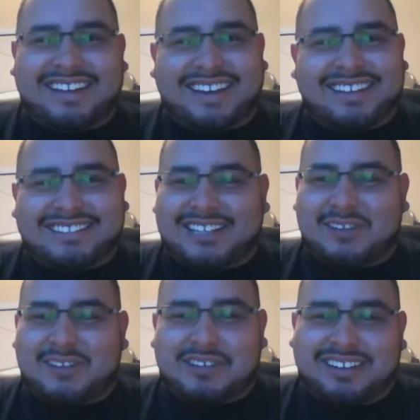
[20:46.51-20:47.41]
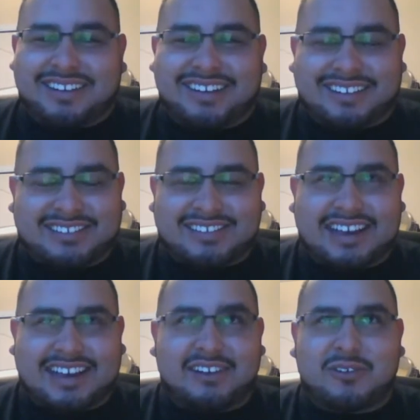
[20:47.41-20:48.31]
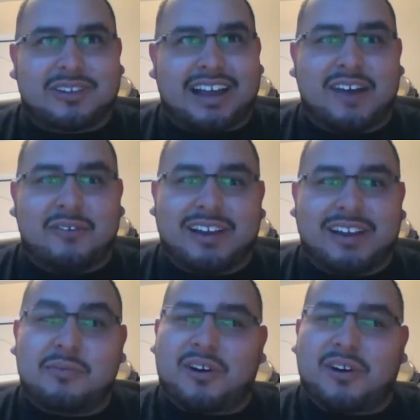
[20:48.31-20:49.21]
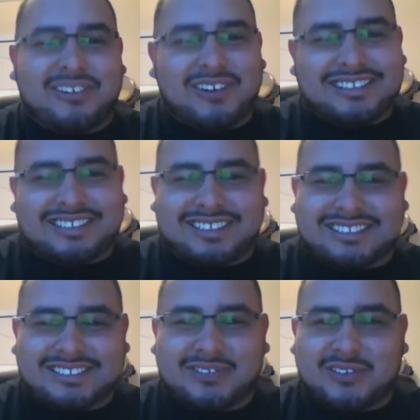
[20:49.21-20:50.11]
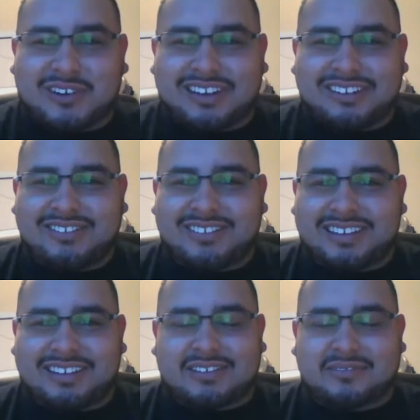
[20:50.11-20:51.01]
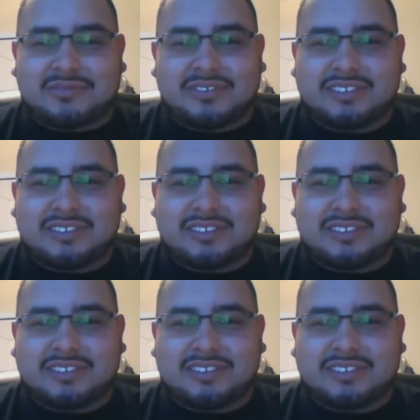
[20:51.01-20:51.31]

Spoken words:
guess. I mean, I don't have any more questions for you.